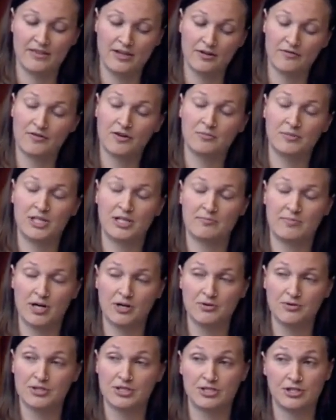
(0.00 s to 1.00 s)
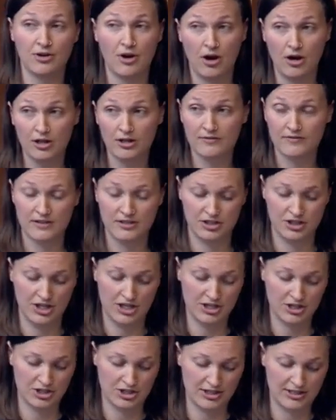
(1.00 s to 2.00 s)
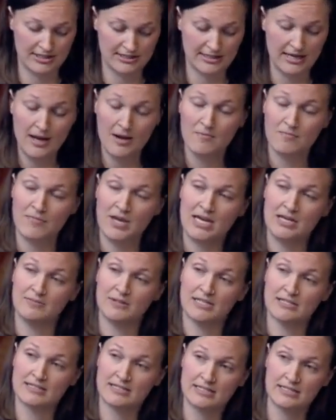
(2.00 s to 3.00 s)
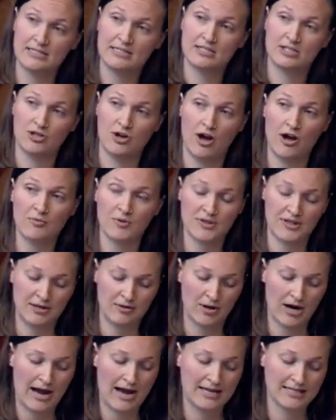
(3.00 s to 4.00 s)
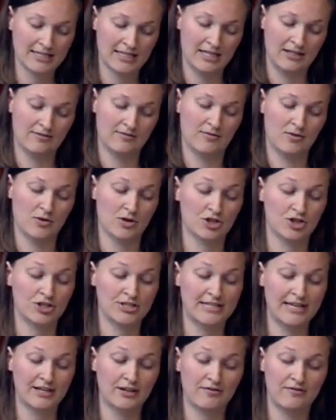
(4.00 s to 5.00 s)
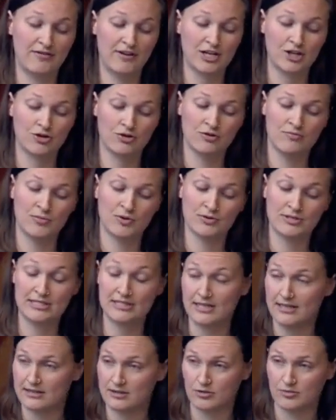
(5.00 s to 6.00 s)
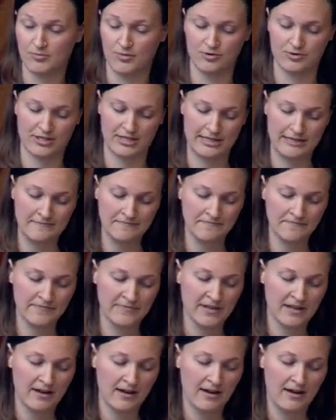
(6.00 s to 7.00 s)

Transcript: They're firmly opposed to all of the changes made because this is not what they were asking for. Je sais que FECUM aussi est opposé.